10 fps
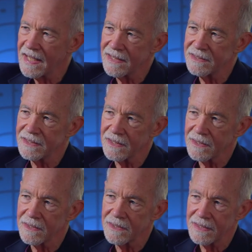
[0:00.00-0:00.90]
And
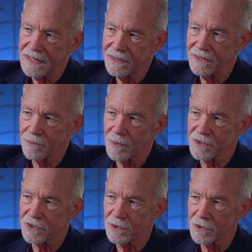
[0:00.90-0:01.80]
uh, in the
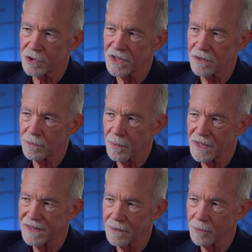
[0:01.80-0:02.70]
research there w
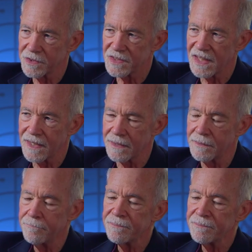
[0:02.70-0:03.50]
that was done,